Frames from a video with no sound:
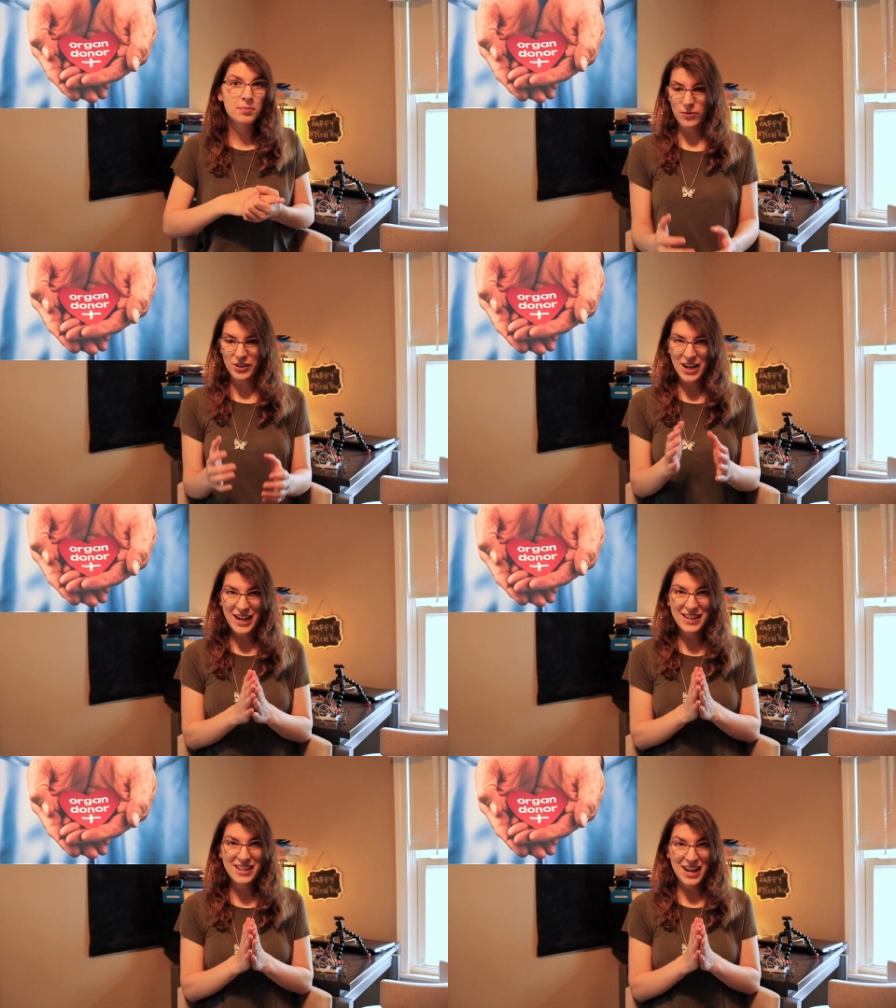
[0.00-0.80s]
over
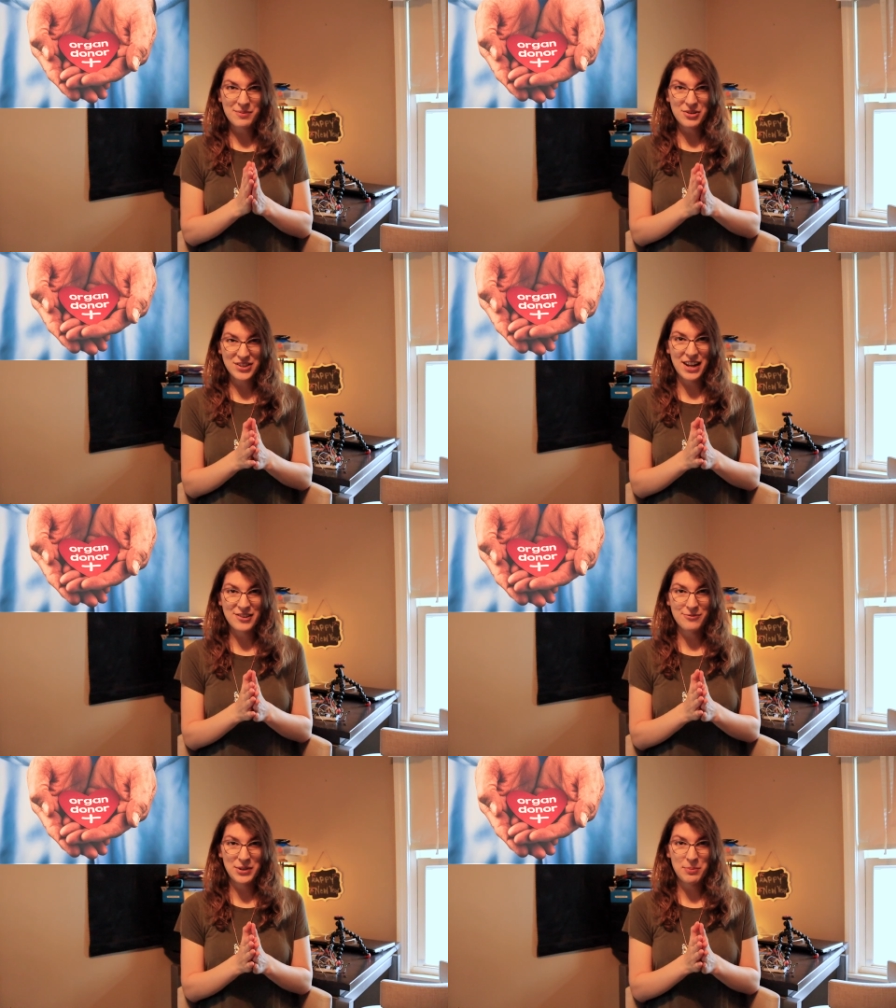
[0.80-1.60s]
ninety-nine
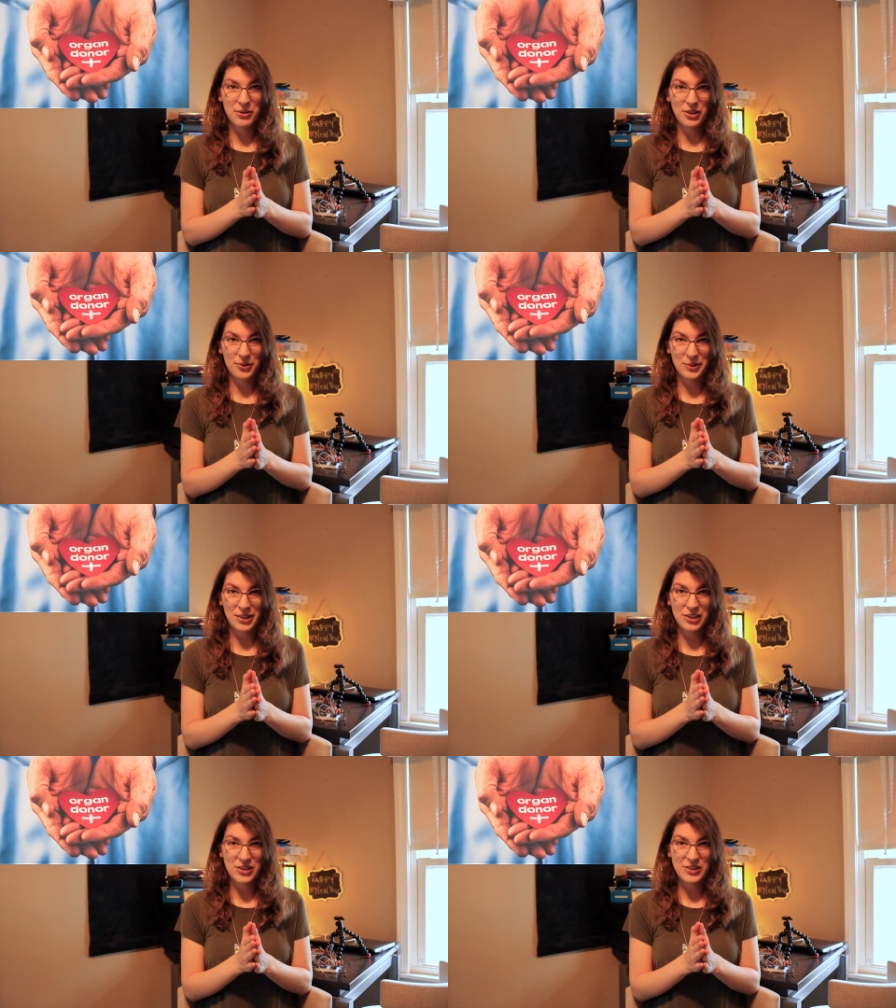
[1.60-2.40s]
percent of people are
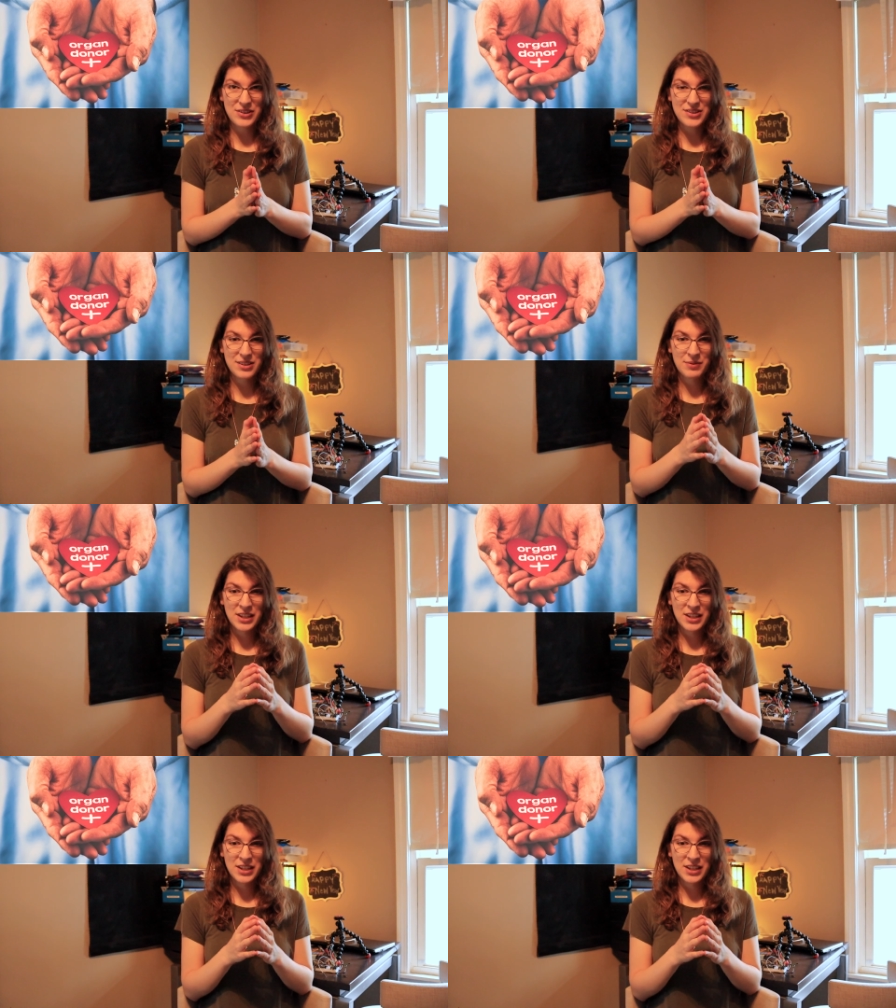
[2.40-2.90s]
organ donors.